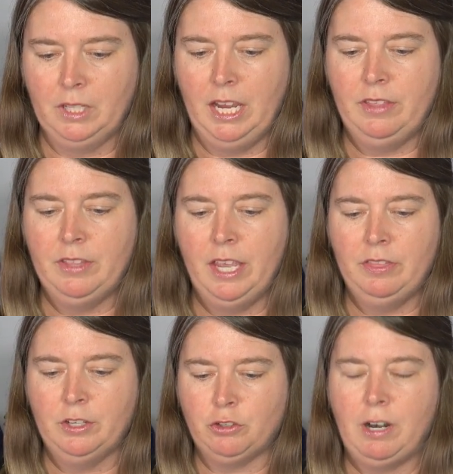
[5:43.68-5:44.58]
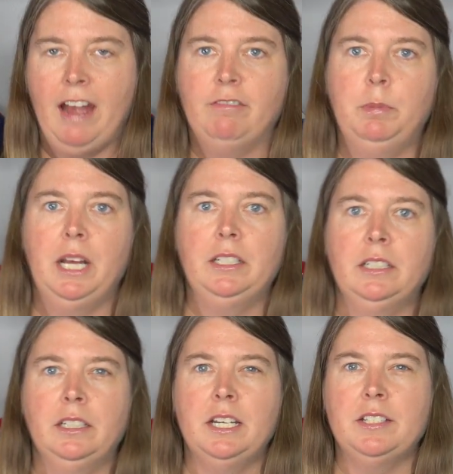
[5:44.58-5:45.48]
And then the draft
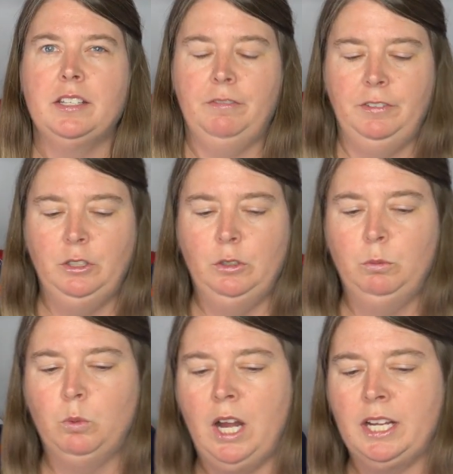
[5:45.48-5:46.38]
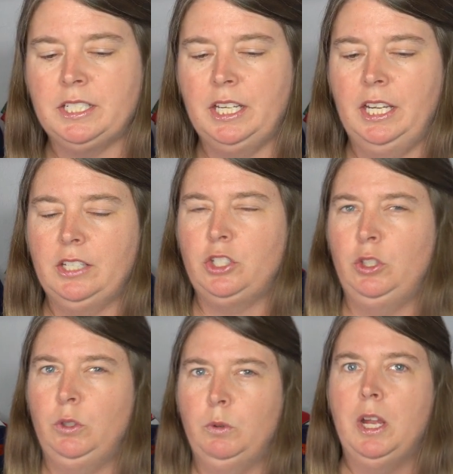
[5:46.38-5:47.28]
button is if you want it
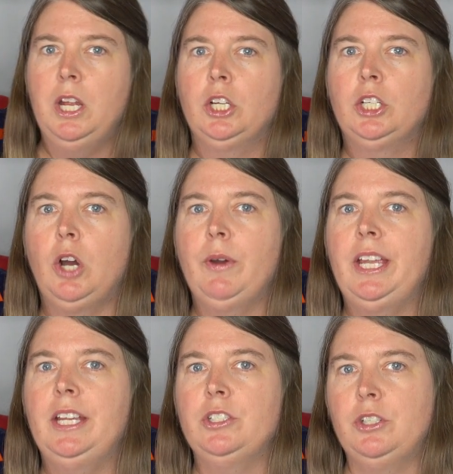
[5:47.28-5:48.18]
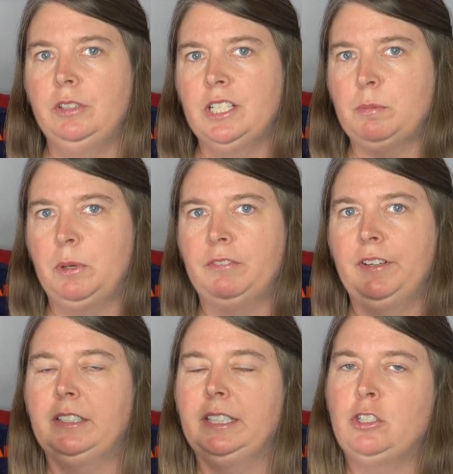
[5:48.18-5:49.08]
to go into List
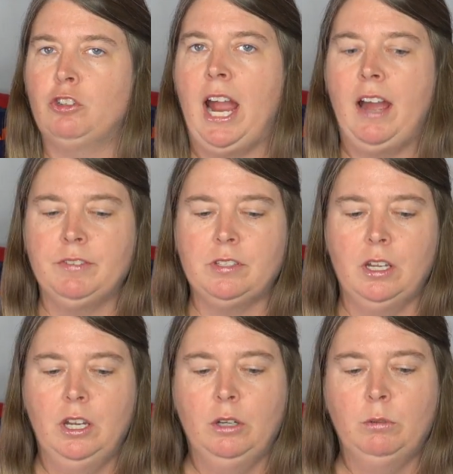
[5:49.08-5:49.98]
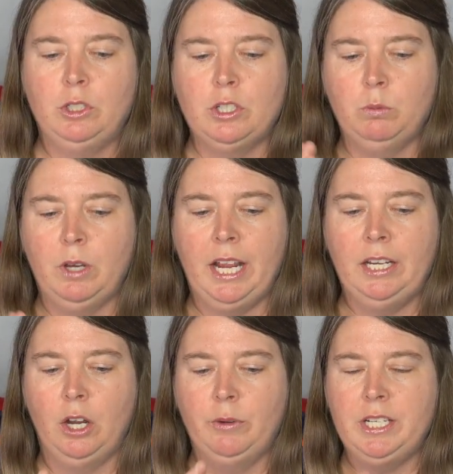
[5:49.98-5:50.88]
Perfectly drafts, which is what
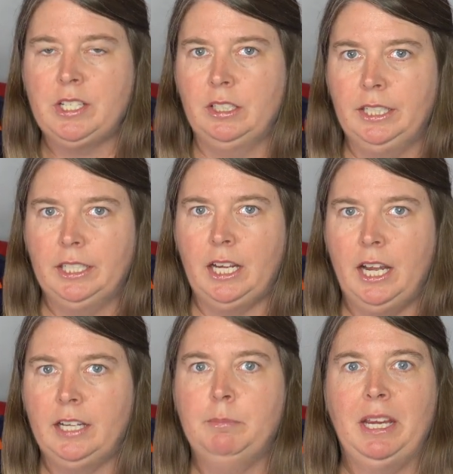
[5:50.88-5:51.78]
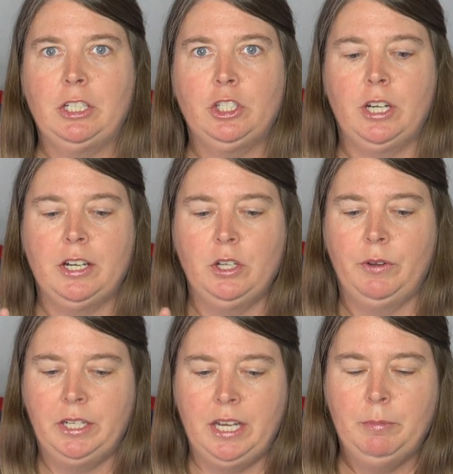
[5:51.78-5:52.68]
I always click on and make sure I
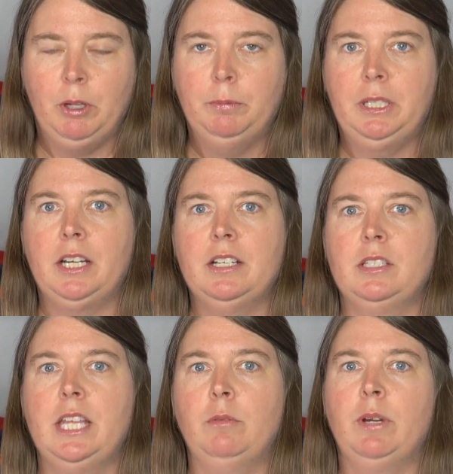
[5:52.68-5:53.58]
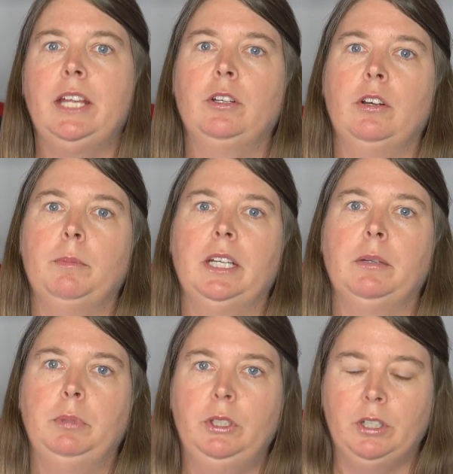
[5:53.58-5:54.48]
don't enable, because then when I go to my
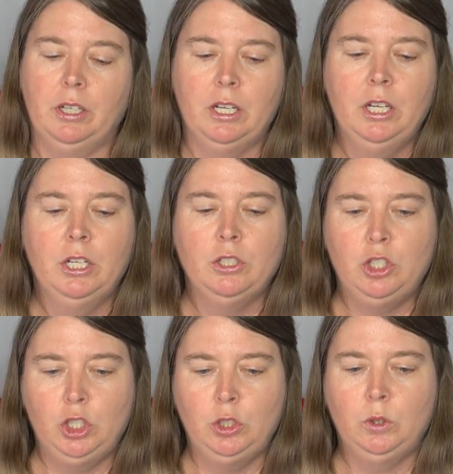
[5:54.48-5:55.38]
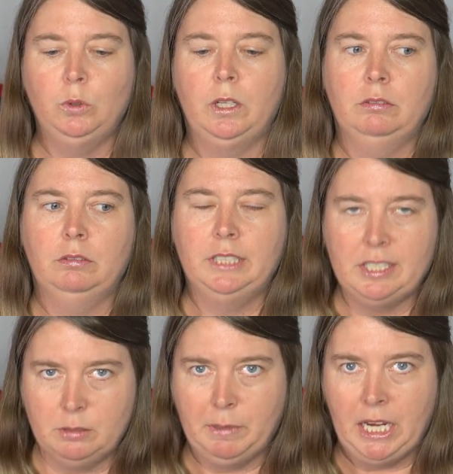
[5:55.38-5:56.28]
computer to
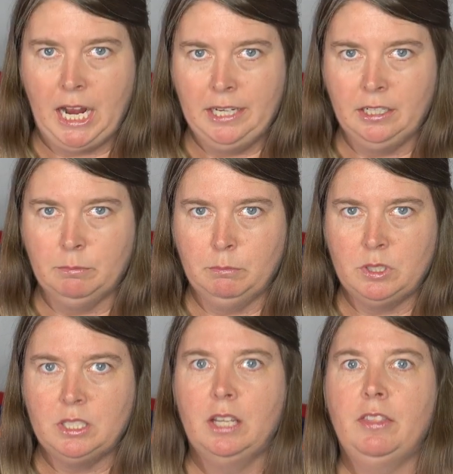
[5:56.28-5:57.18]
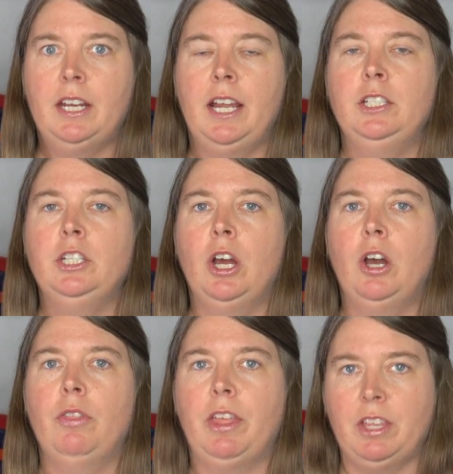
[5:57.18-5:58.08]
list my items, then I
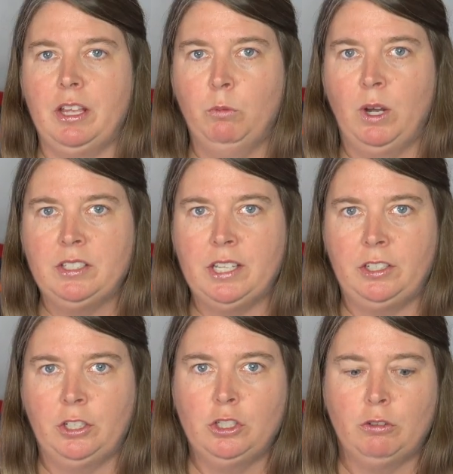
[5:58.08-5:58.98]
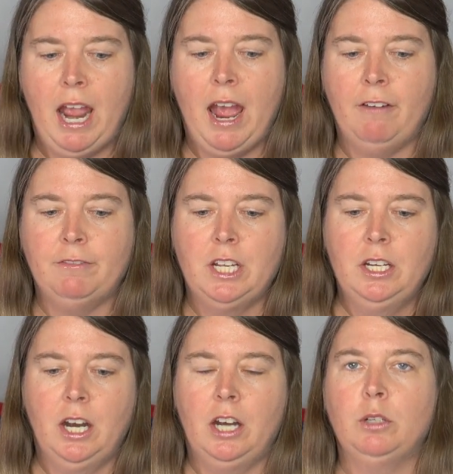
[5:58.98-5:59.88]
know that the ones that are in draft
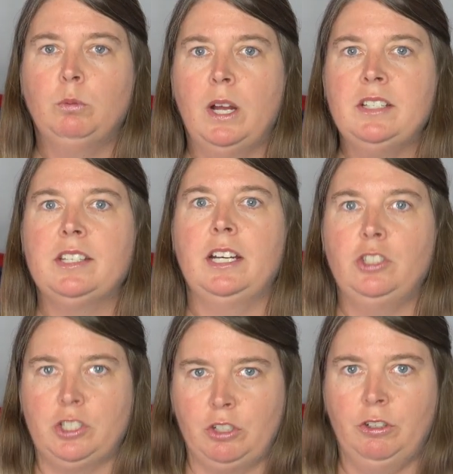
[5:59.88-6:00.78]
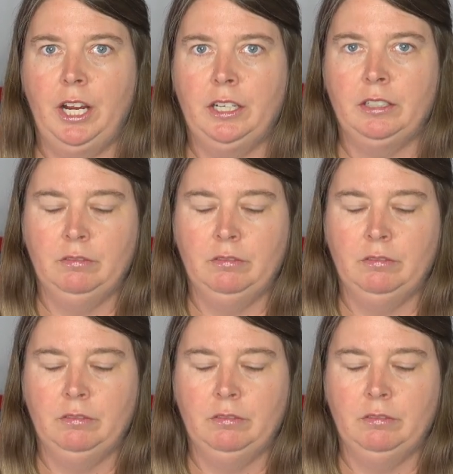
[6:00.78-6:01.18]
are the ones that I just created.